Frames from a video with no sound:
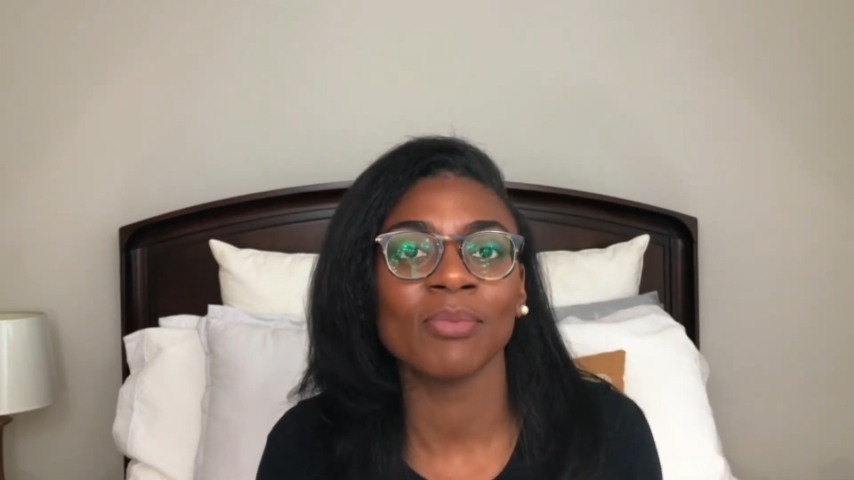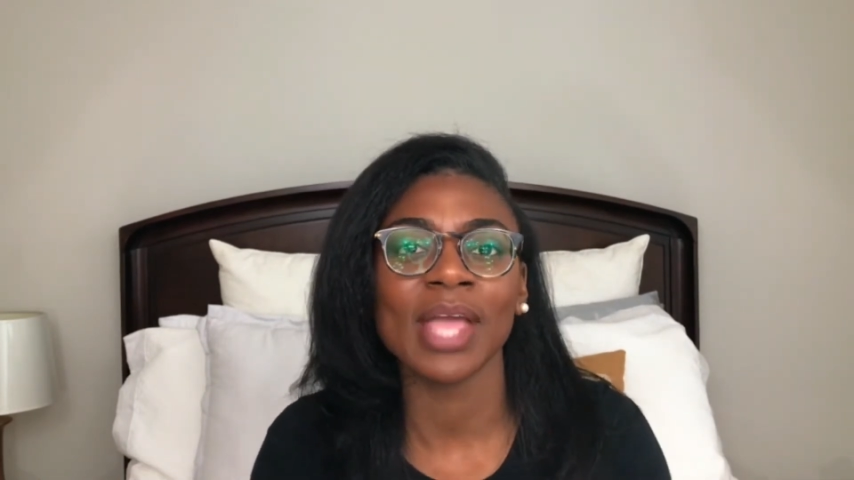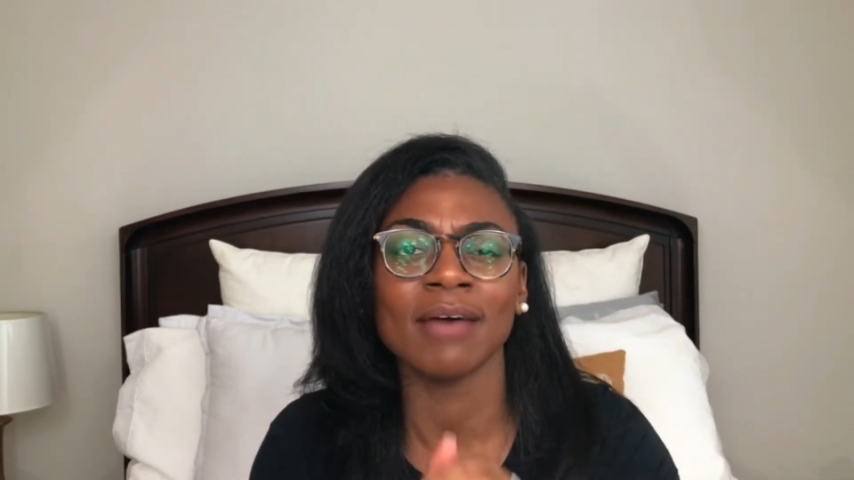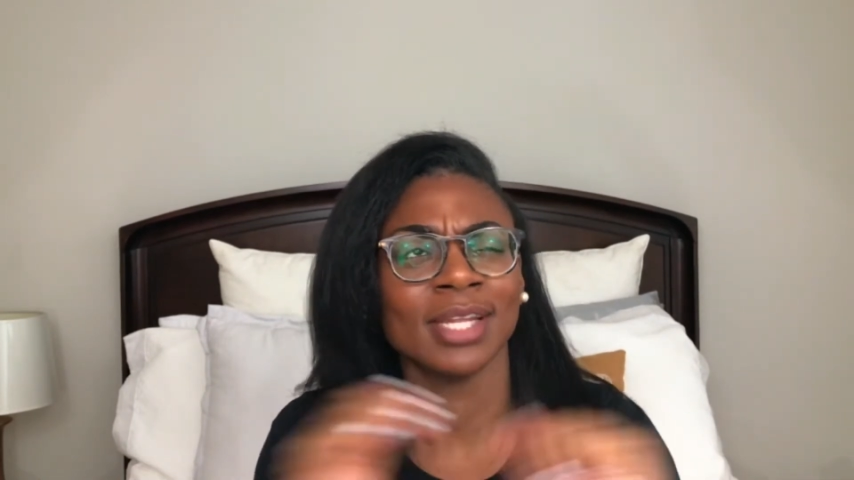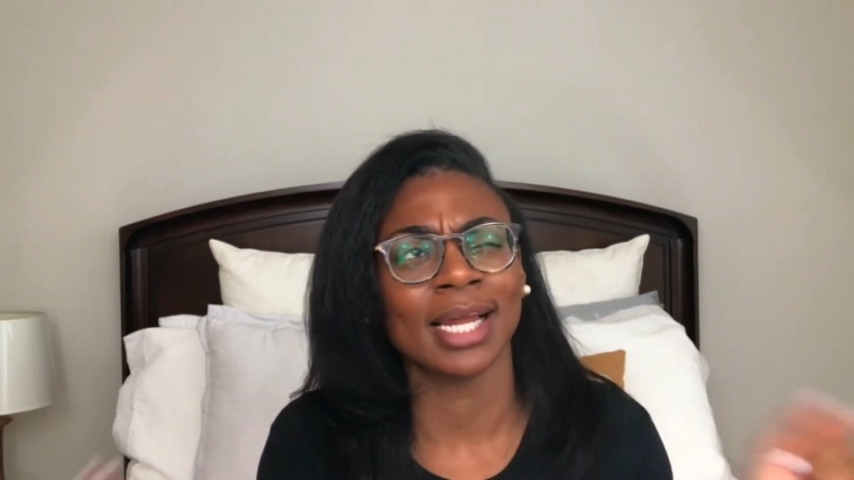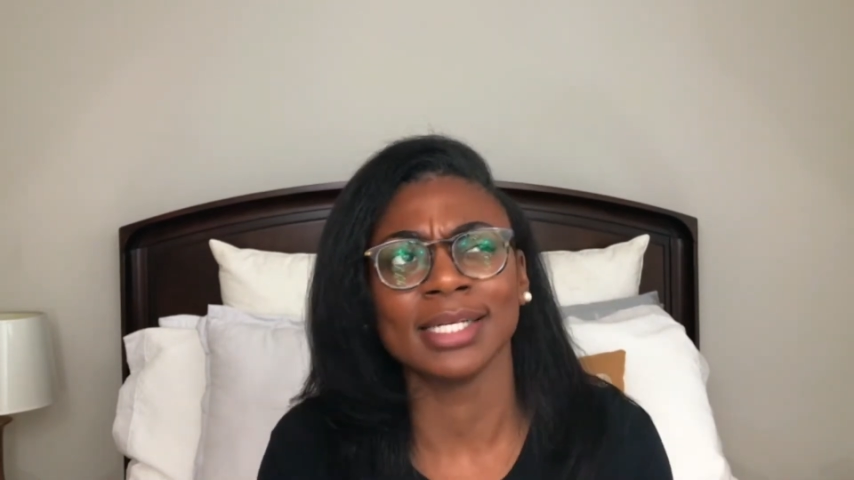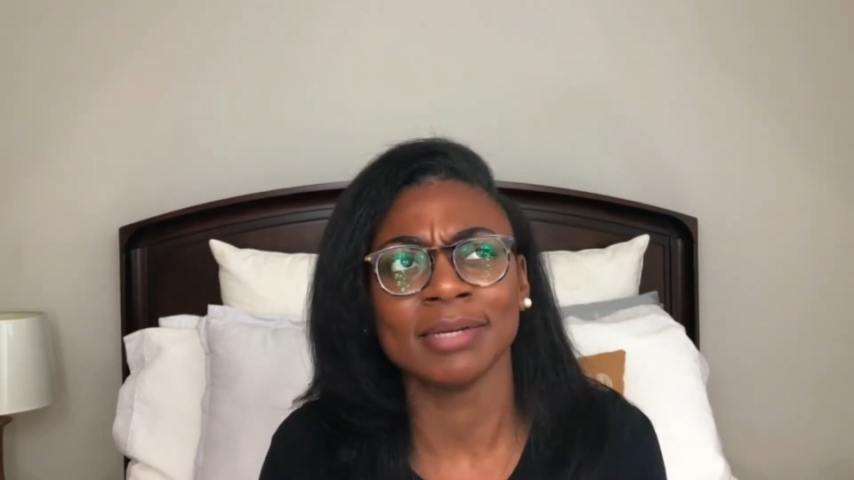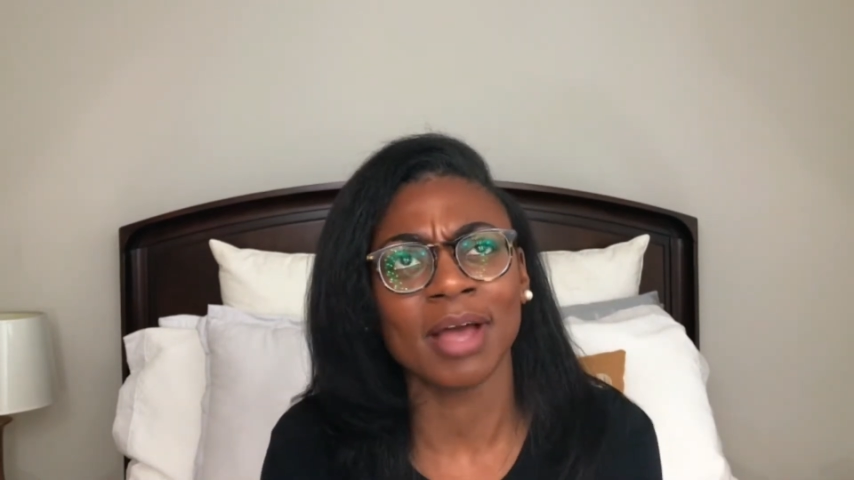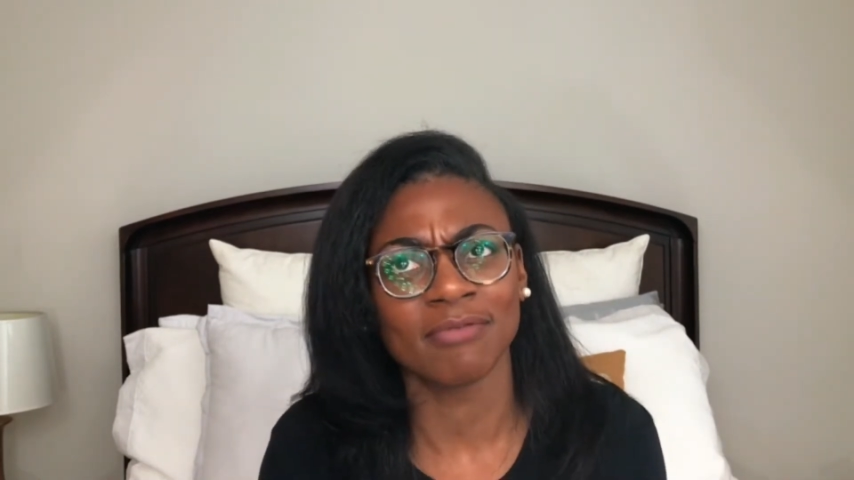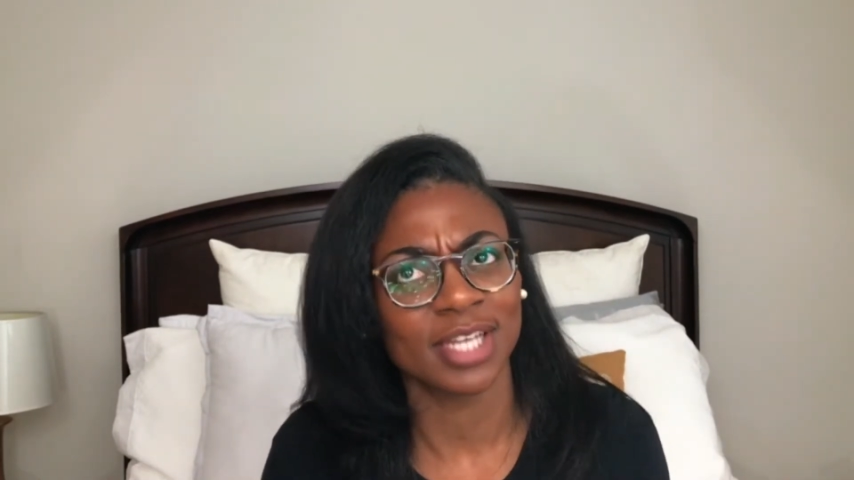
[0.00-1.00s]
We have a lot of
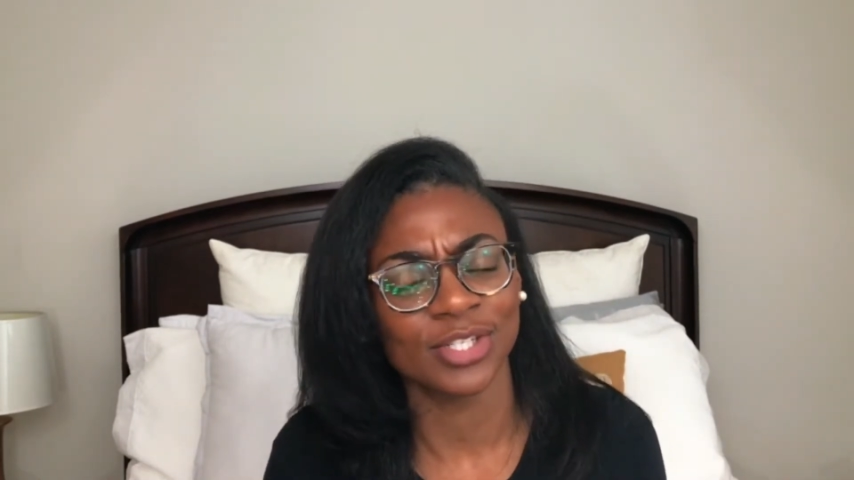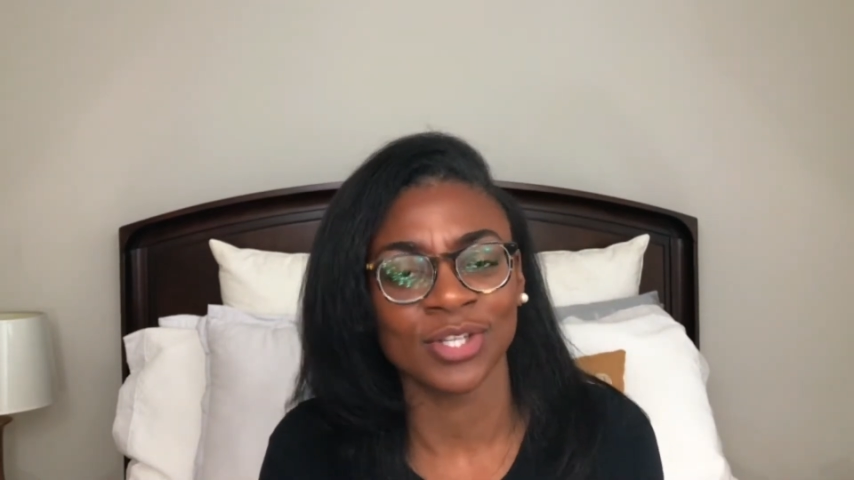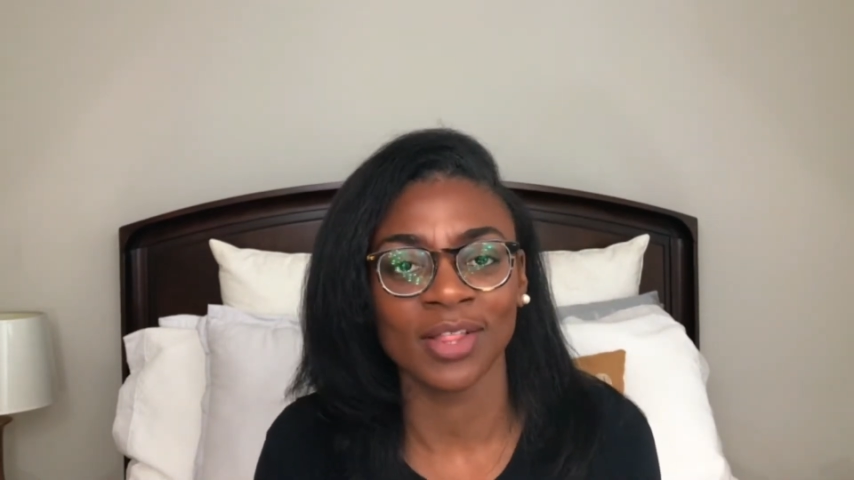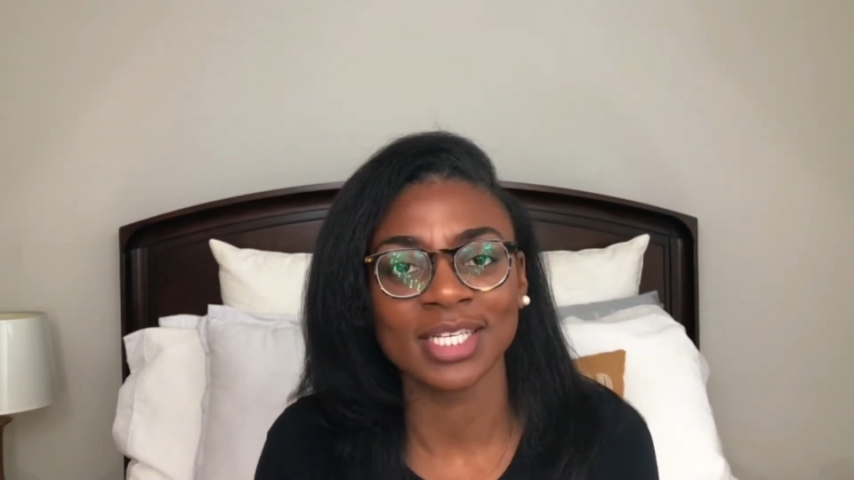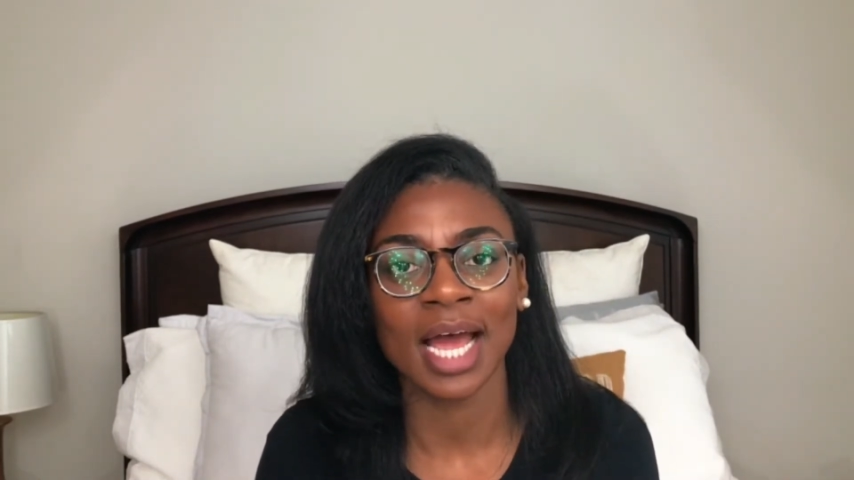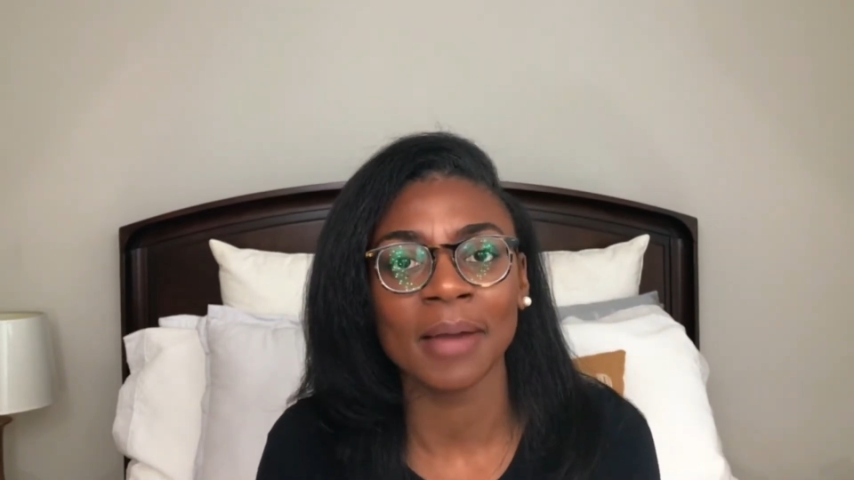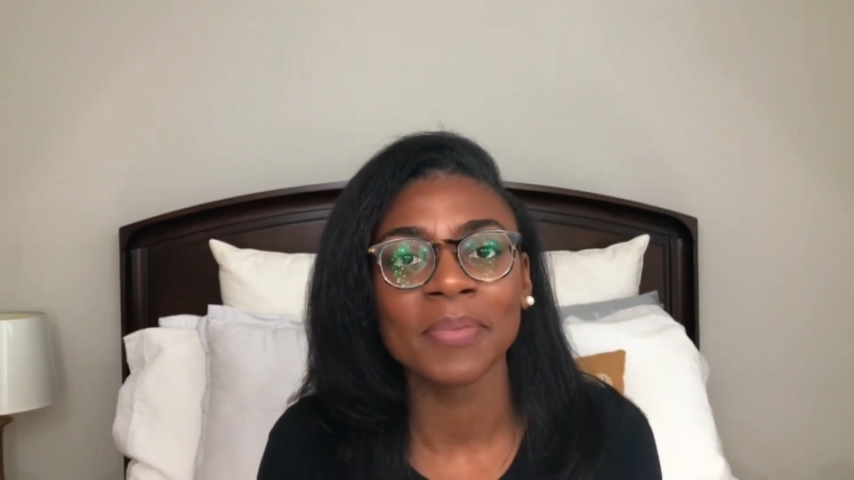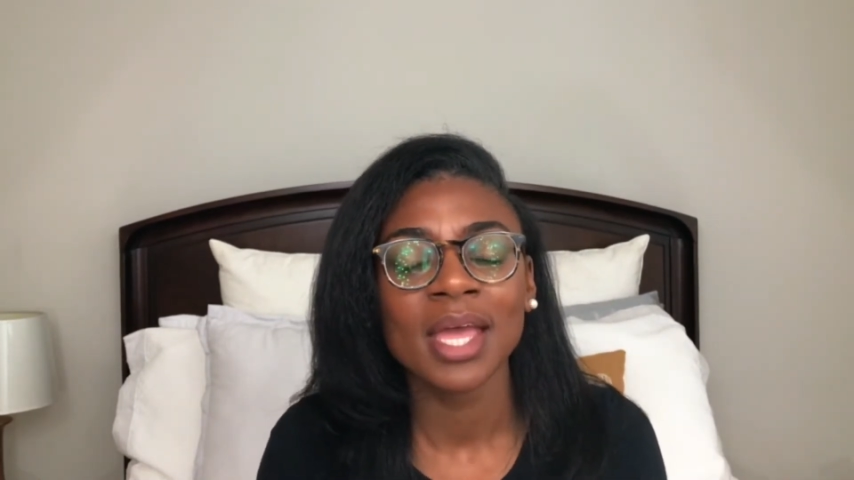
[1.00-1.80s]
deep conversations all the time.